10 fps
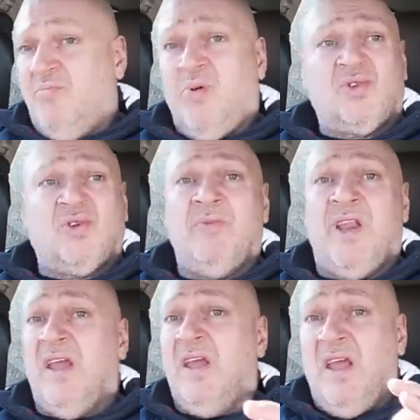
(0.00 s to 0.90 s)
Put
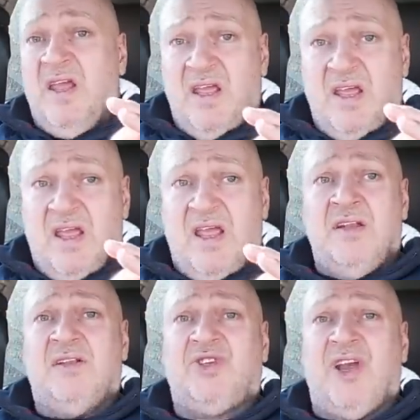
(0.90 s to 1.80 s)
somebody in
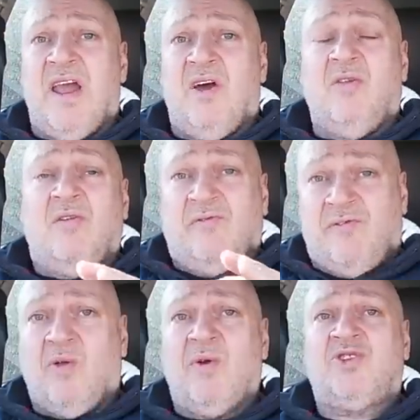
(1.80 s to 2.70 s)
the jail
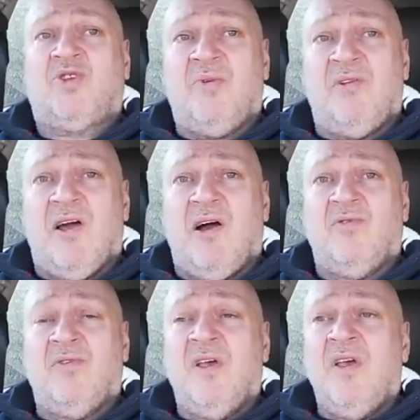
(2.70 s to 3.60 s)
following somebody
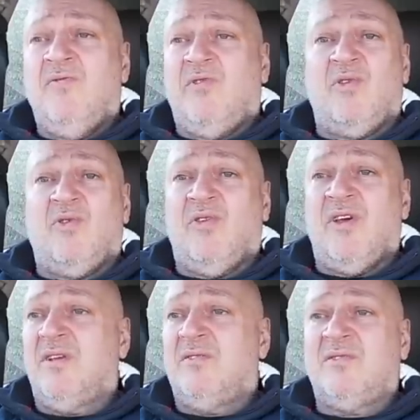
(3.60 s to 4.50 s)
round for their
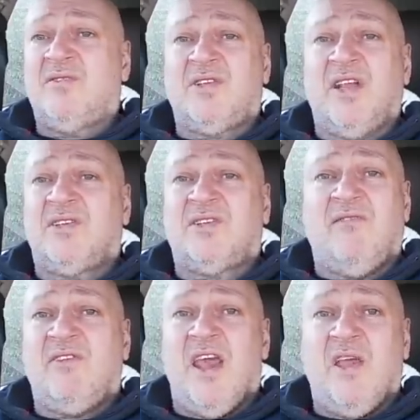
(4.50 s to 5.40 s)
other 6,
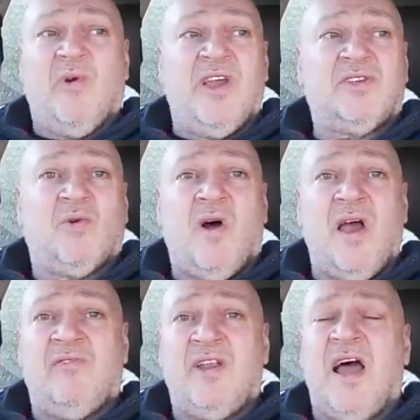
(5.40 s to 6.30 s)
7, 8 weeks or
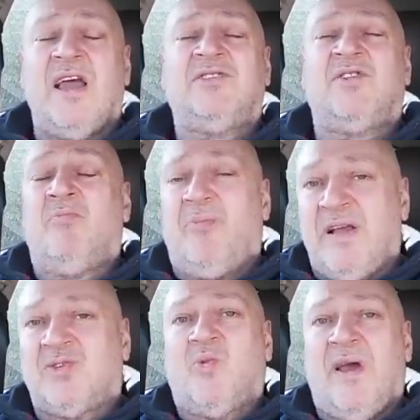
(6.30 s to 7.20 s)
whatever. Yeah. That is the
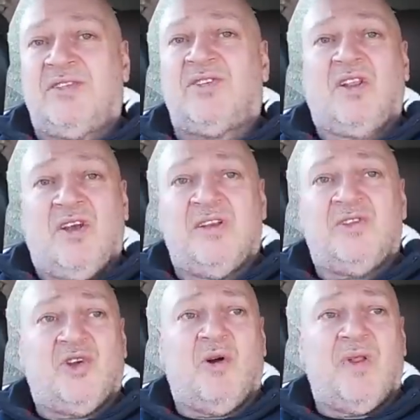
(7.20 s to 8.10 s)
best way to learn the
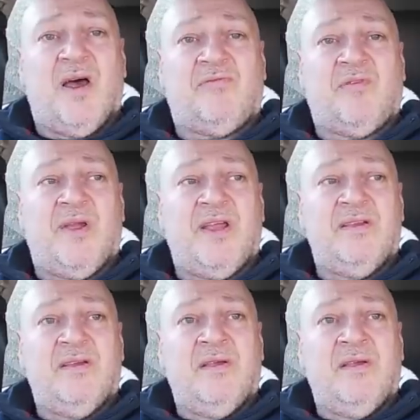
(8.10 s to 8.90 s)
job now for me.